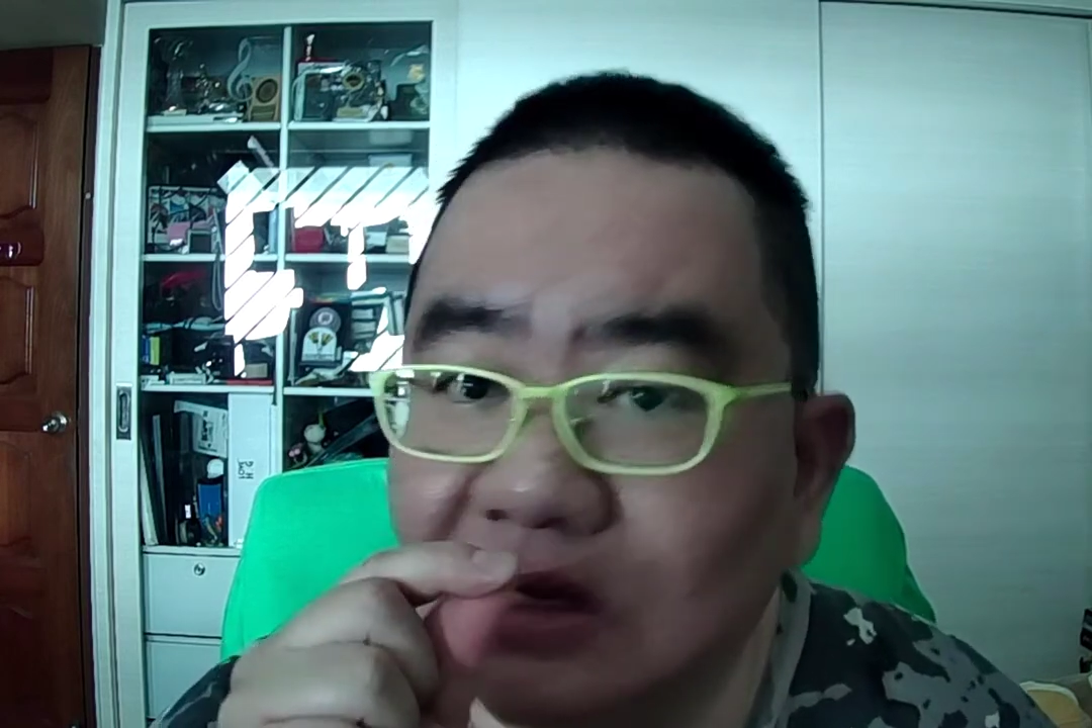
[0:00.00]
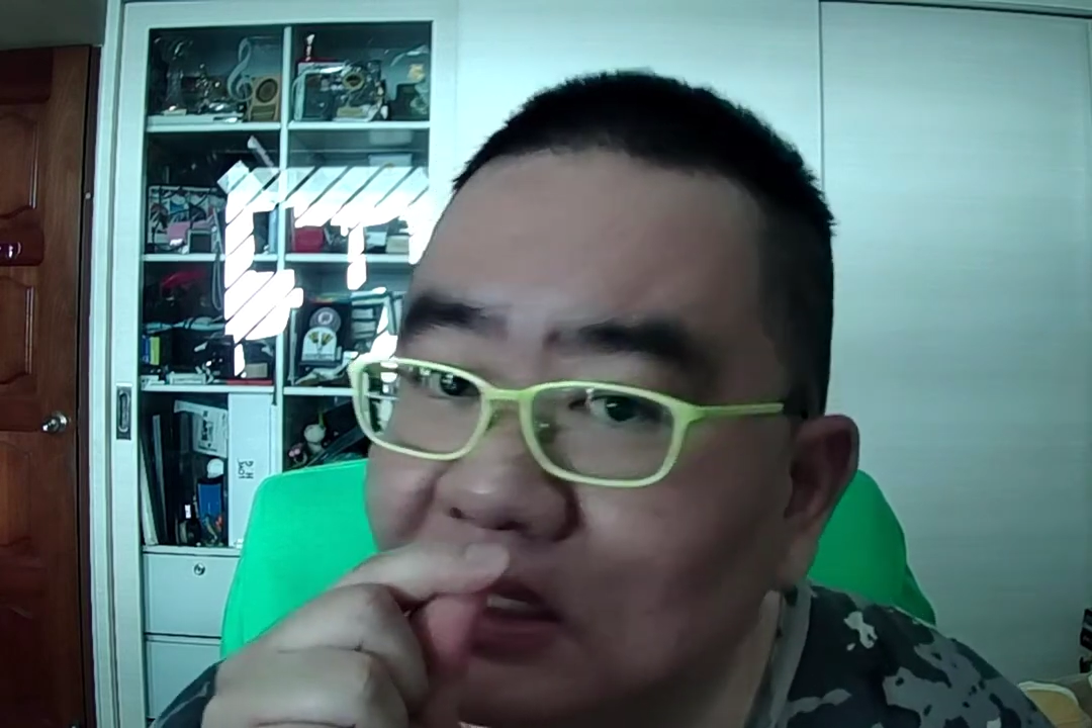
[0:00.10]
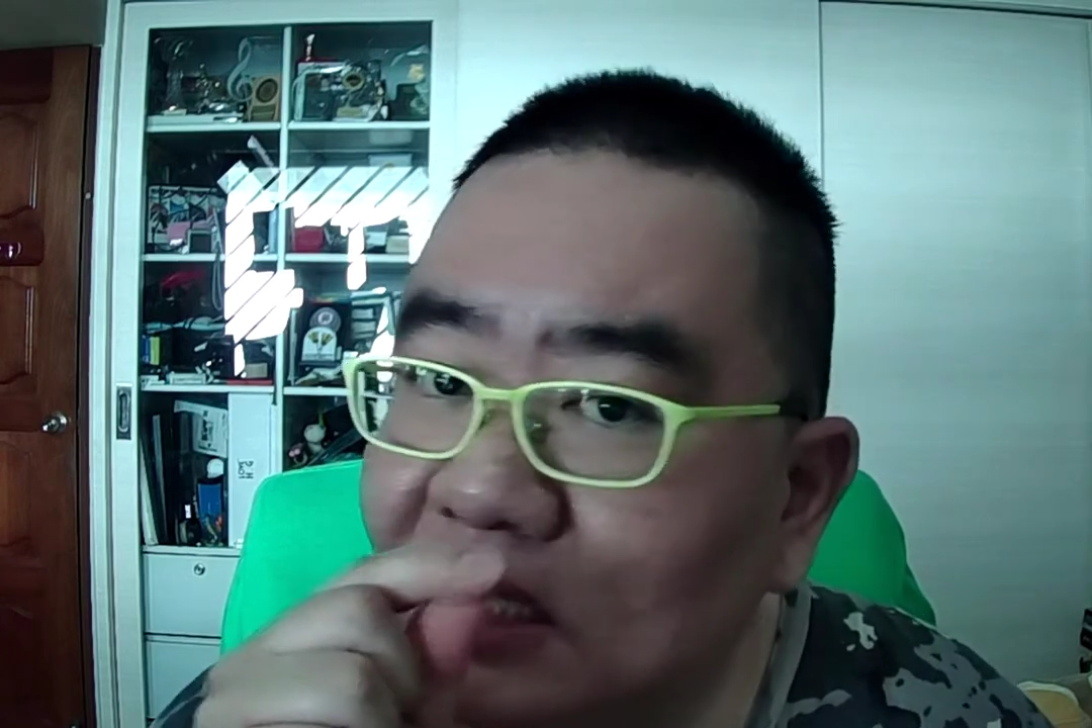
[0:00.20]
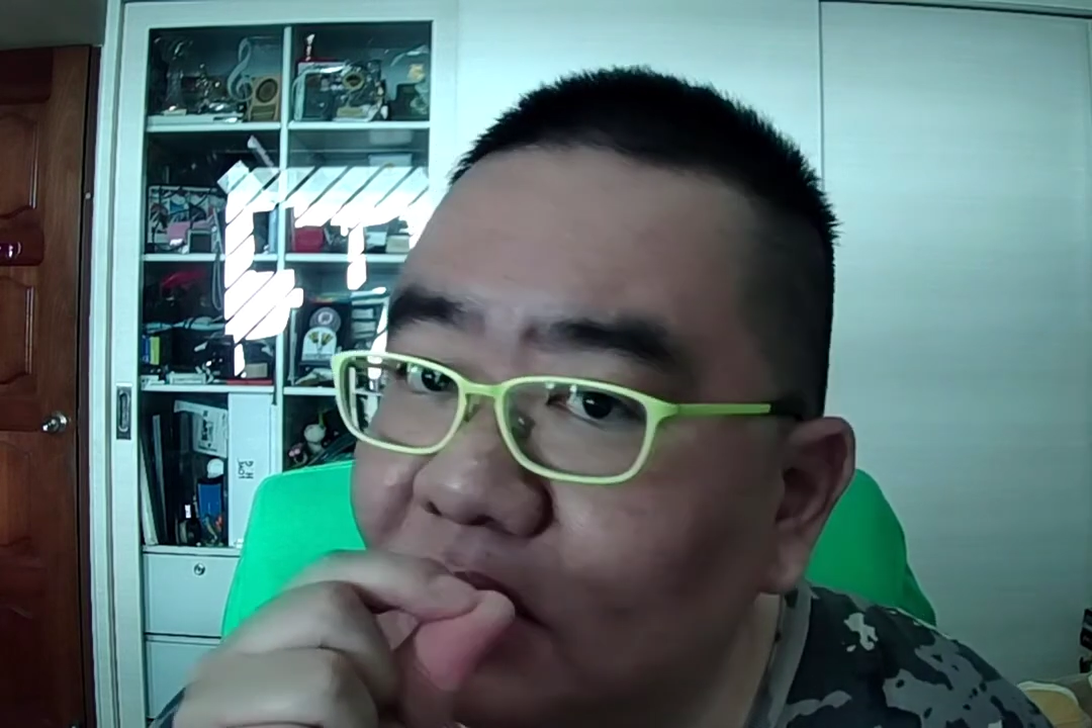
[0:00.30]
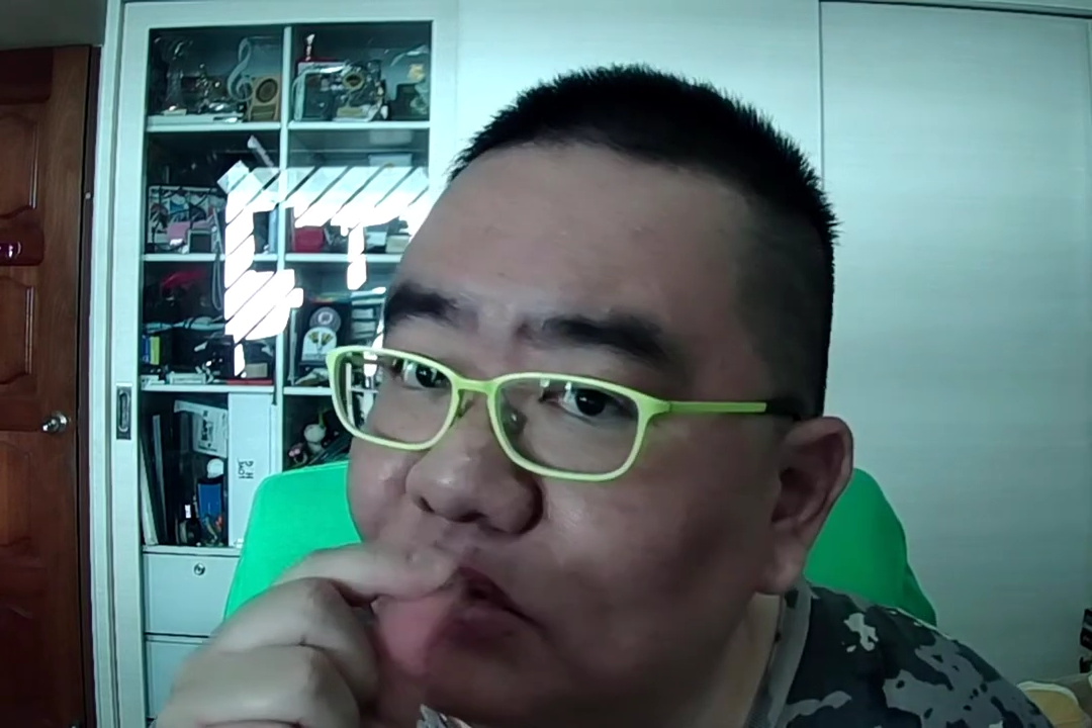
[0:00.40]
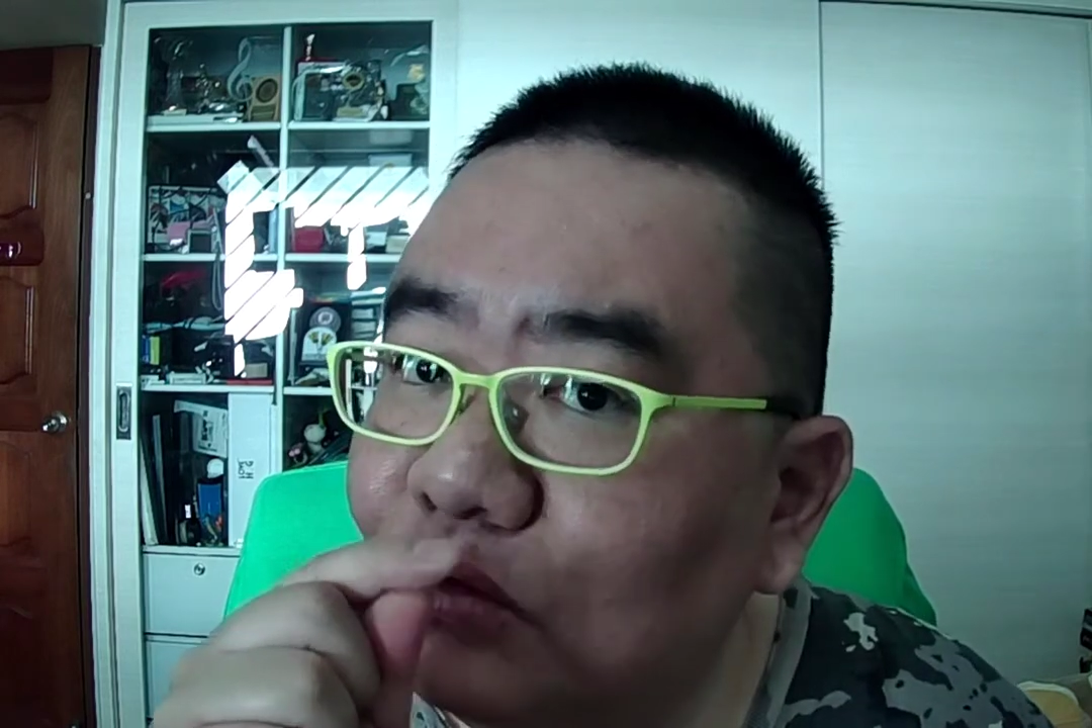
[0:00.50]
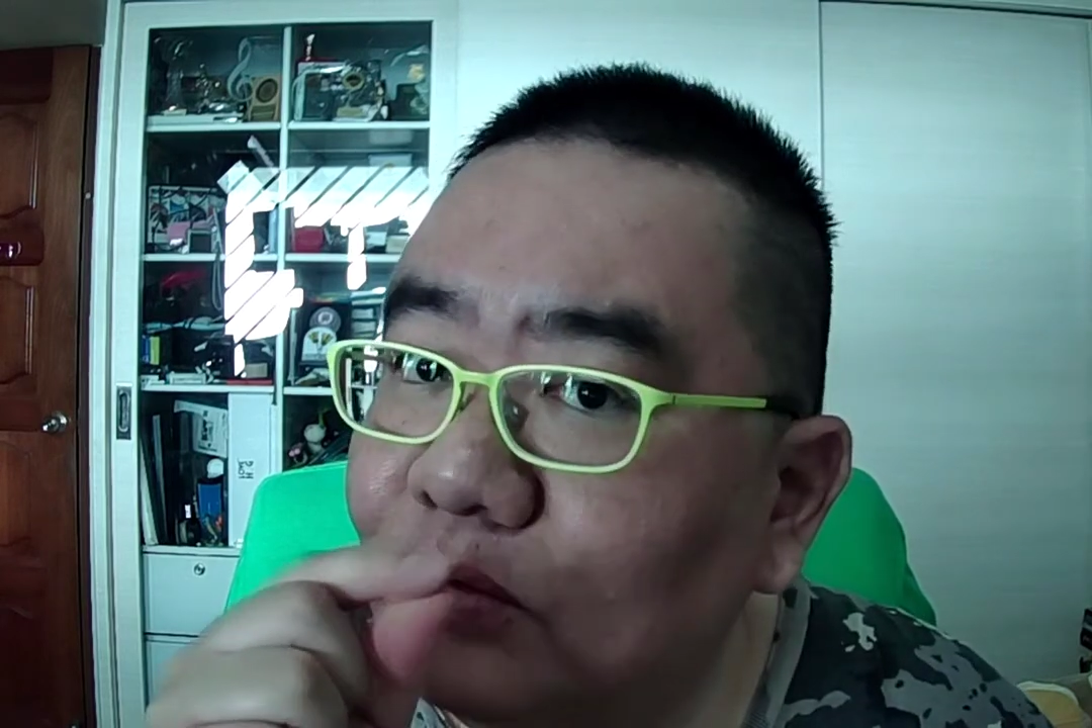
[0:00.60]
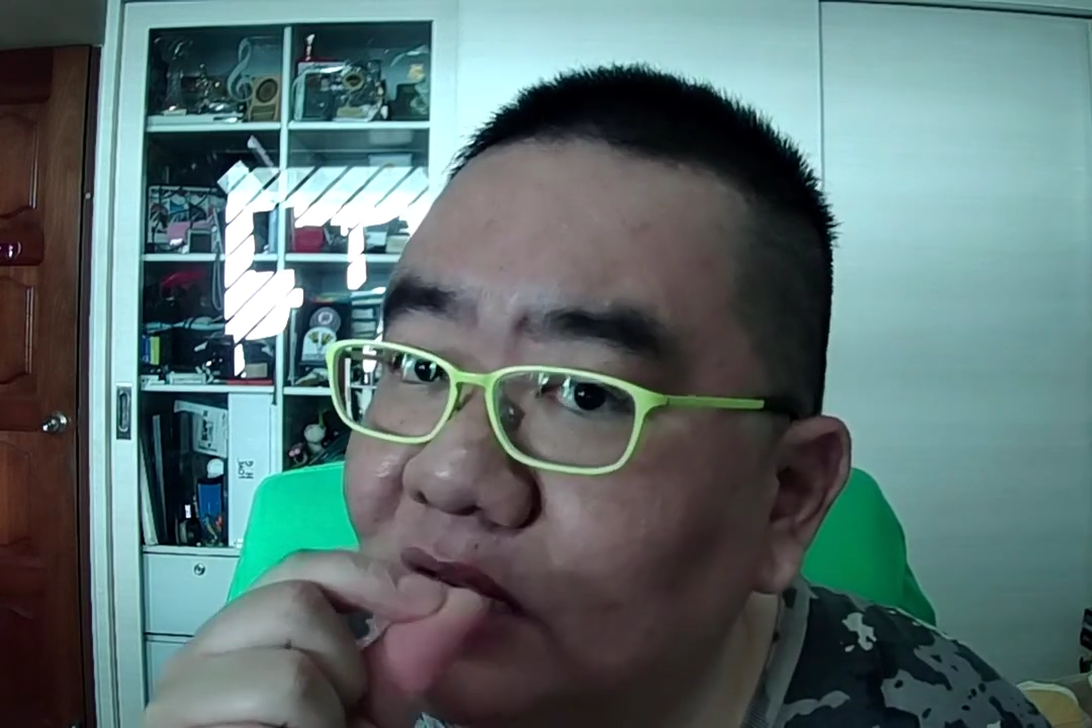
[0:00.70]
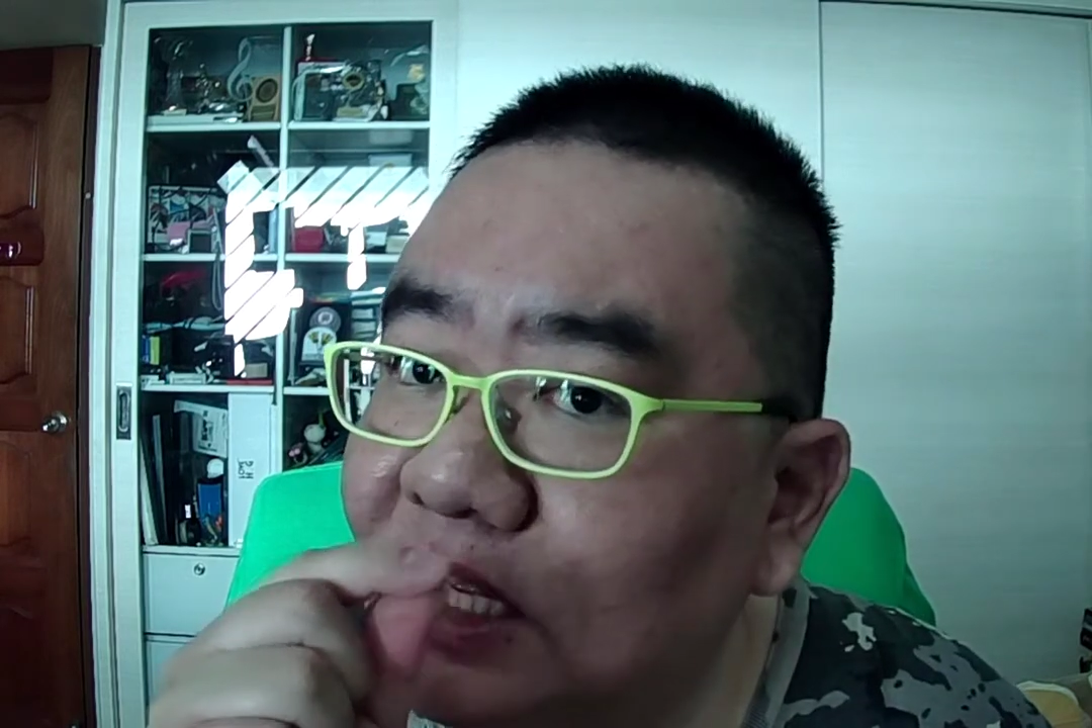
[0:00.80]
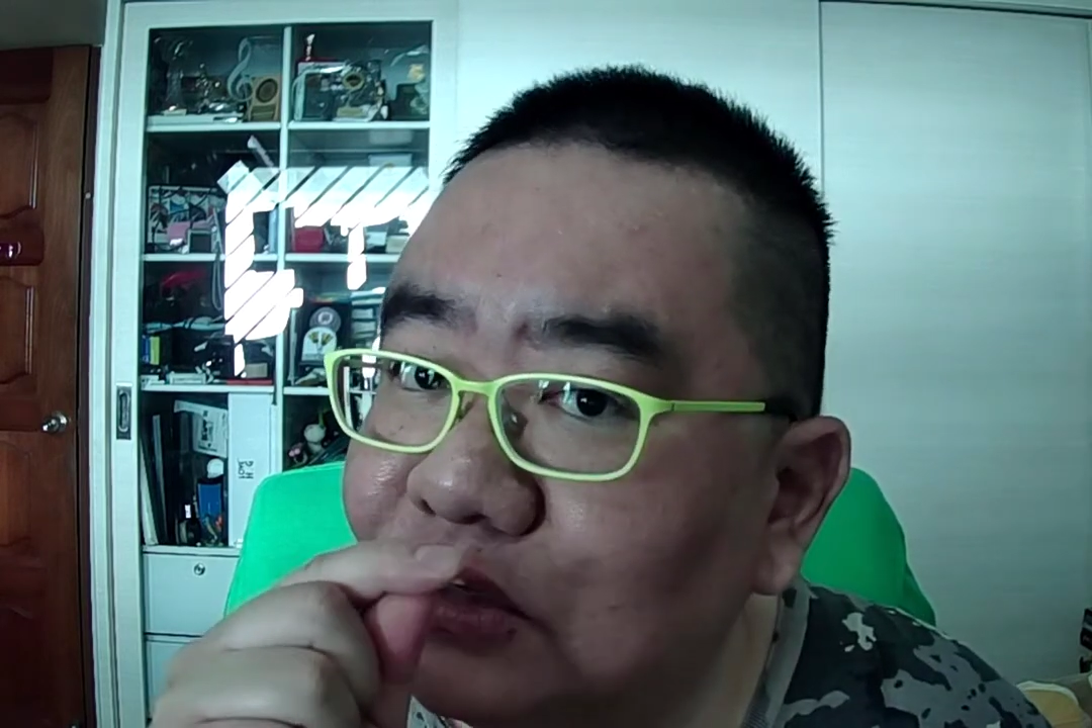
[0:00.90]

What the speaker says: take 2 minutes to